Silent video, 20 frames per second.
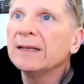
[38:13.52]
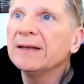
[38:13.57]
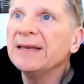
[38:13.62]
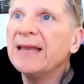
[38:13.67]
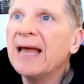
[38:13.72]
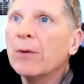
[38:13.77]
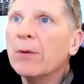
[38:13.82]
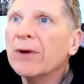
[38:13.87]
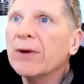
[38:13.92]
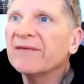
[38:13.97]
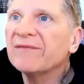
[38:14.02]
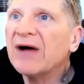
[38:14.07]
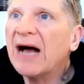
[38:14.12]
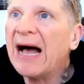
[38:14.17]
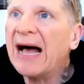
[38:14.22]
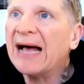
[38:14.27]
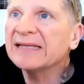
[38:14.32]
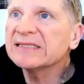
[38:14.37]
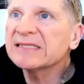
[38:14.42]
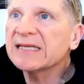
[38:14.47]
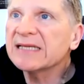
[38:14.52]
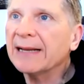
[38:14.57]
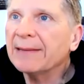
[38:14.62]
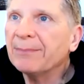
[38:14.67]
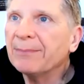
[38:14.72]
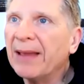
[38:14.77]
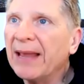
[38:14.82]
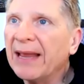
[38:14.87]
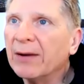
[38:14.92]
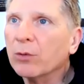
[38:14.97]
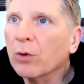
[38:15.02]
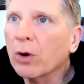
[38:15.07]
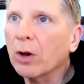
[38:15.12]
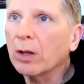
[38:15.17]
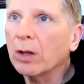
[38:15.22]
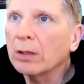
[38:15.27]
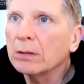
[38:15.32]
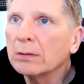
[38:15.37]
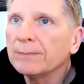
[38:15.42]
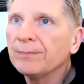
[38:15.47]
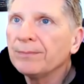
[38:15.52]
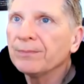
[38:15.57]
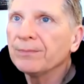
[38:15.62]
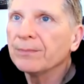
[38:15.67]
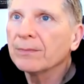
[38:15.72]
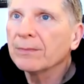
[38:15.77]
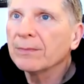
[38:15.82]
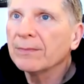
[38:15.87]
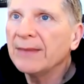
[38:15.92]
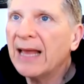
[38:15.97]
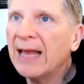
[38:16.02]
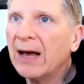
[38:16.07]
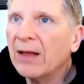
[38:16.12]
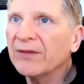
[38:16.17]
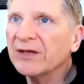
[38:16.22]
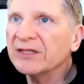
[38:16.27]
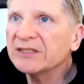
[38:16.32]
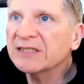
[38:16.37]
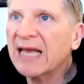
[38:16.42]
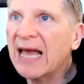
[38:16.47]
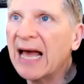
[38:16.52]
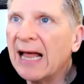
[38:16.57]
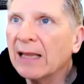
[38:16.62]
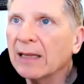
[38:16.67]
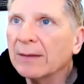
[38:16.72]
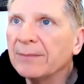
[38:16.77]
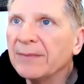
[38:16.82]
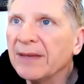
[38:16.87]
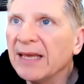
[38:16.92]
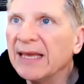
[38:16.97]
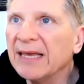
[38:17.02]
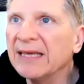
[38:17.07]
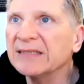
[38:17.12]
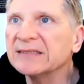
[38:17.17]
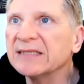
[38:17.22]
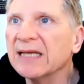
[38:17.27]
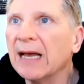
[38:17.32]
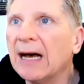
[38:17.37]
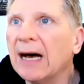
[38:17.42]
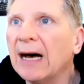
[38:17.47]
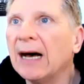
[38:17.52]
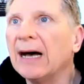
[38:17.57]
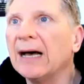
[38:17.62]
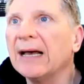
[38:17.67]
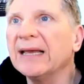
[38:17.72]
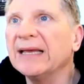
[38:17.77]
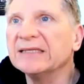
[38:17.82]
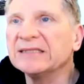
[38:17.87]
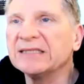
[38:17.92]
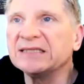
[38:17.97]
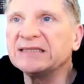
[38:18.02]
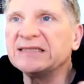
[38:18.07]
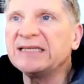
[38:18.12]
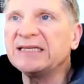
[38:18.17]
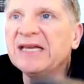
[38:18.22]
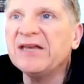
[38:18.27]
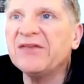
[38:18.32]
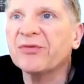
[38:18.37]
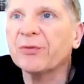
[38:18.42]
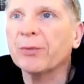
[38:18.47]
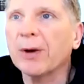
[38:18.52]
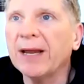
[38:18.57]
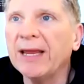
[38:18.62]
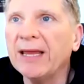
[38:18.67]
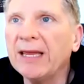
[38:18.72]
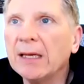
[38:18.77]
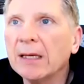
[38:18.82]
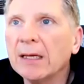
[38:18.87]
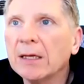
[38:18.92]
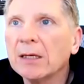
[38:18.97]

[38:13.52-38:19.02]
Now we have on-site payroll. Now this column is a T3.